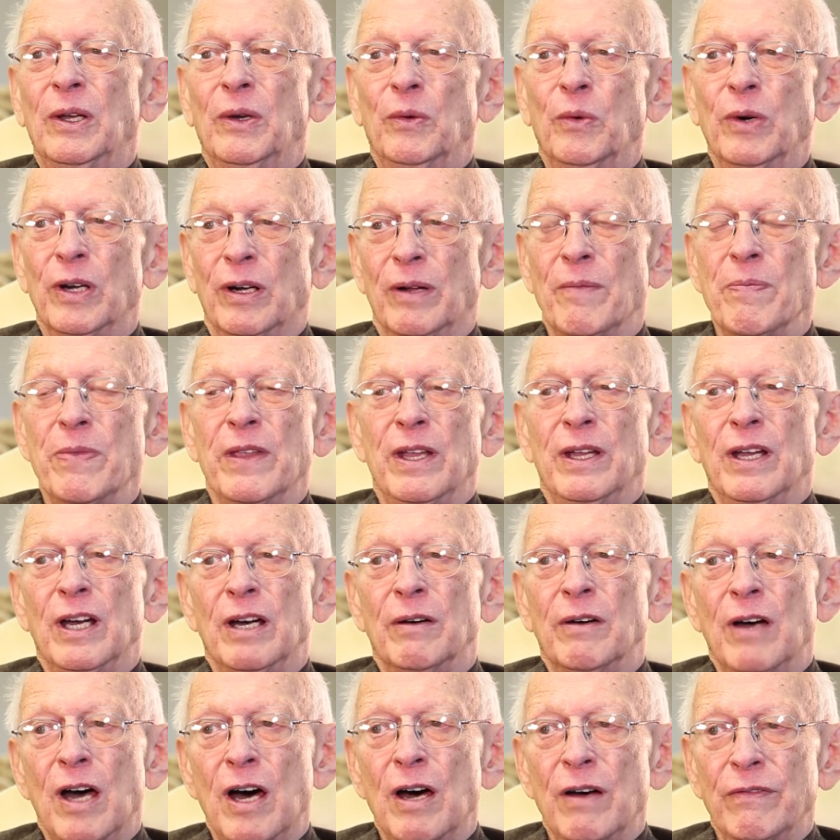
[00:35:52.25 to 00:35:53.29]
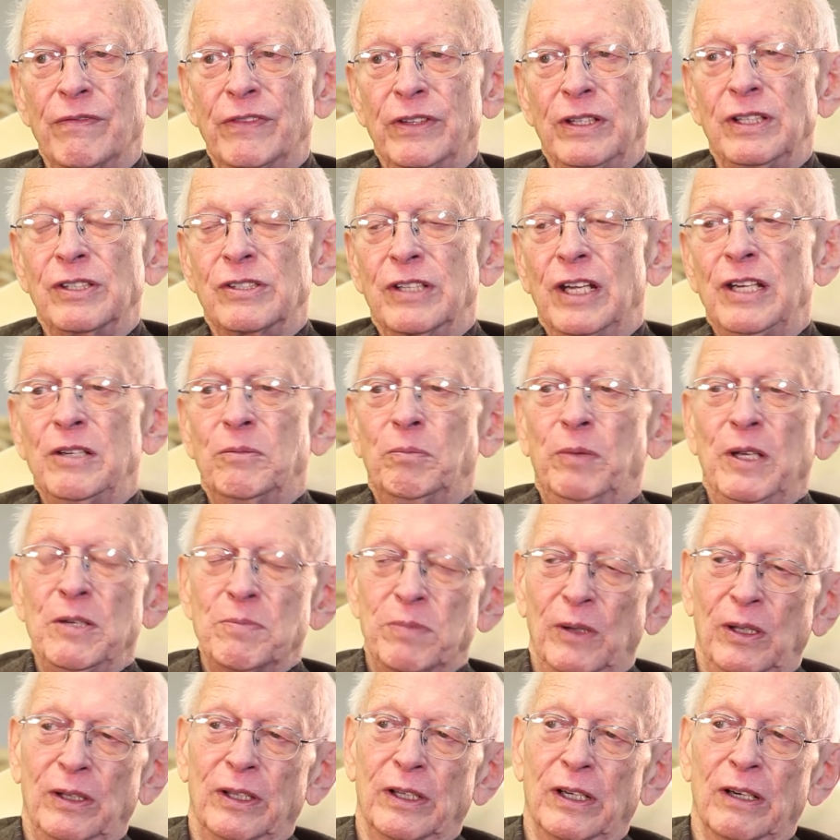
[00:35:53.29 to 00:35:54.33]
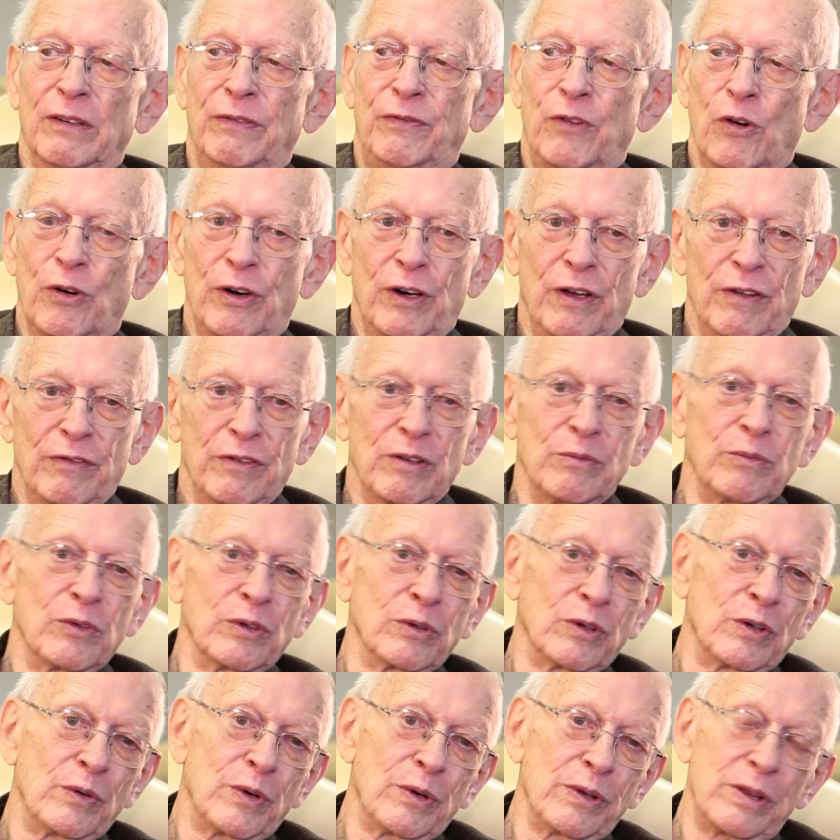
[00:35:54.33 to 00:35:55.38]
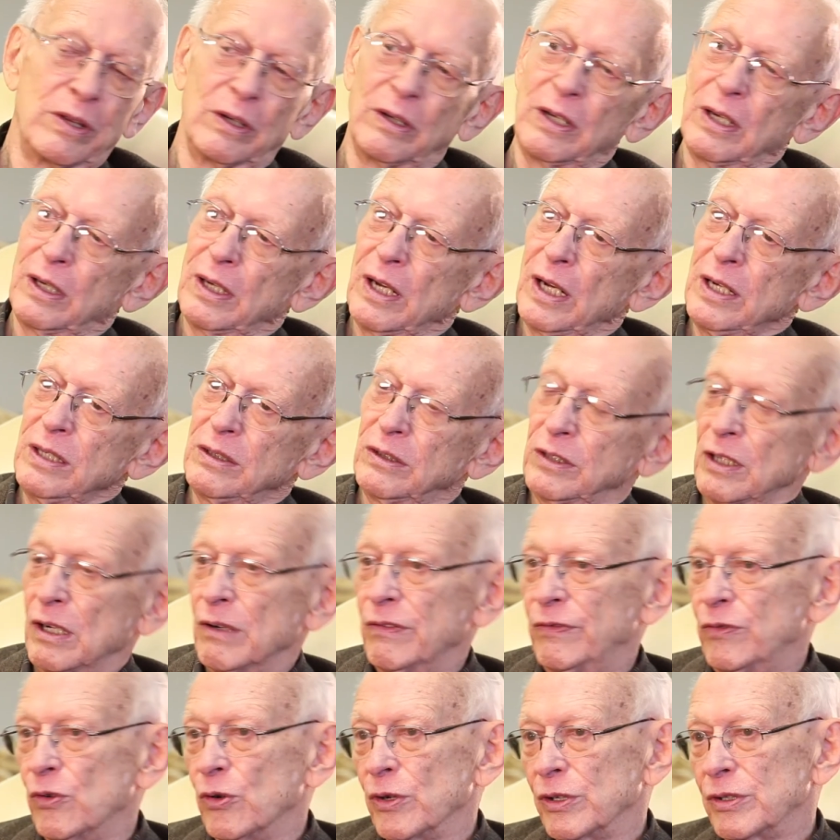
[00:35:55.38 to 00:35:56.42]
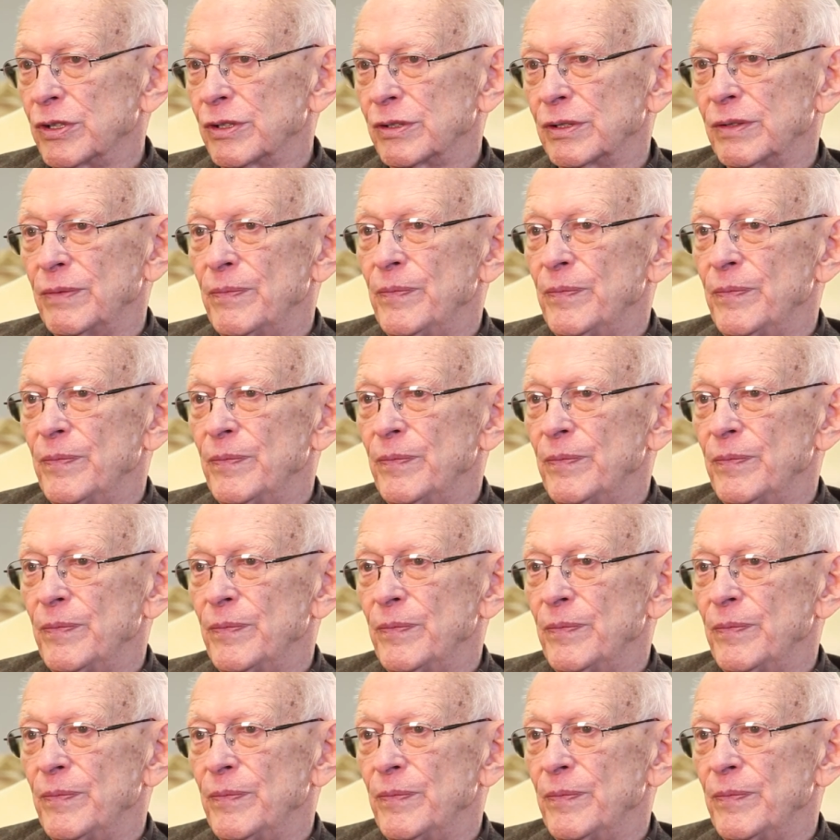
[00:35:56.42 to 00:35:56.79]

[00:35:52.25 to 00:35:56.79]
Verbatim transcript: Well, uh, of these eight people there, four of them were with the 8th Air Force,